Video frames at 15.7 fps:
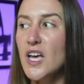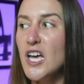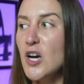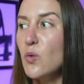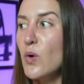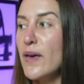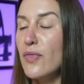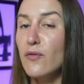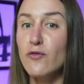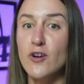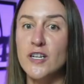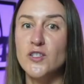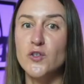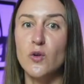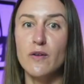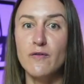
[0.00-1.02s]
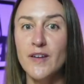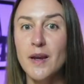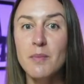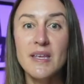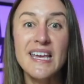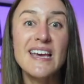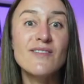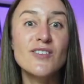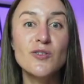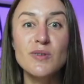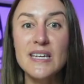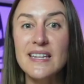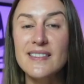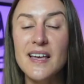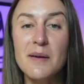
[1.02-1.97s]
with friends or family if you
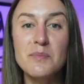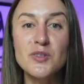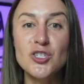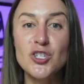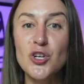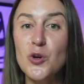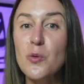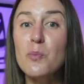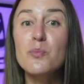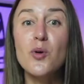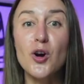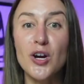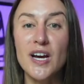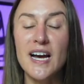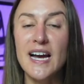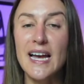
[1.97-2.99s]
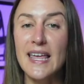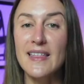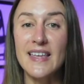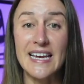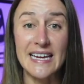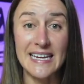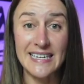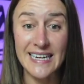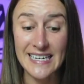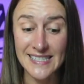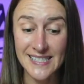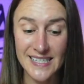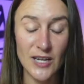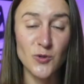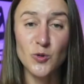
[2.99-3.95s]
need them to book a
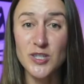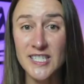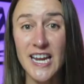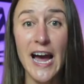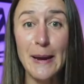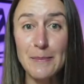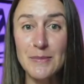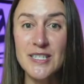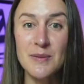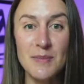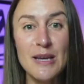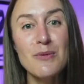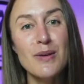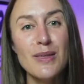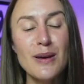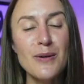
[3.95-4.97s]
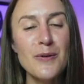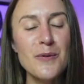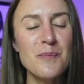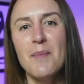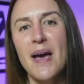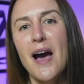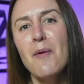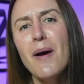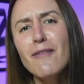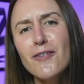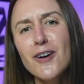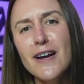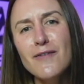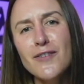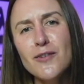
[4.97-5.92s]
scheduled time to meet with you.
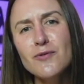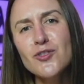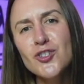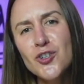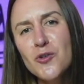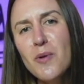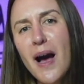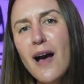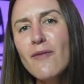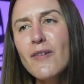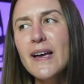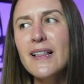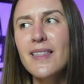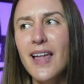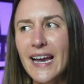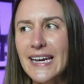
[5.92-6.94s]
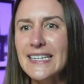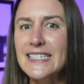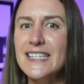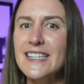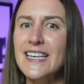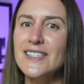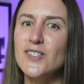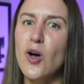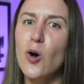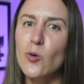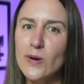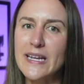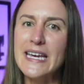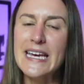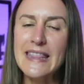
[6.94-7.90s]
However, if you do have a client that's
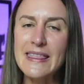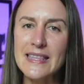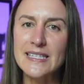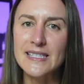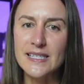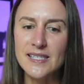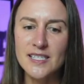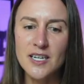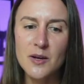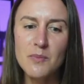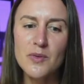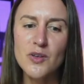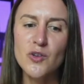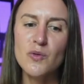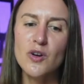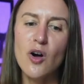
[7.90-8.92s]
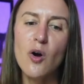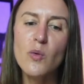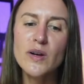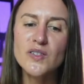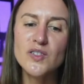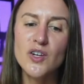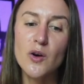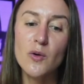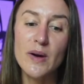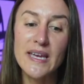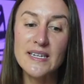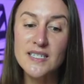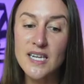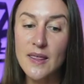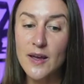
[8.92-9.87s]
already in the system, you can always go
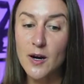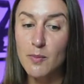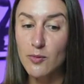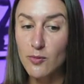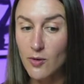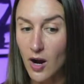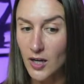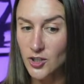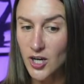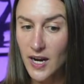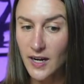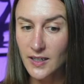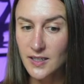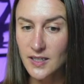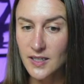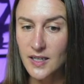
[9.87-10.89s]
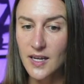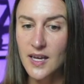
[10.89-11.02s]
into their project,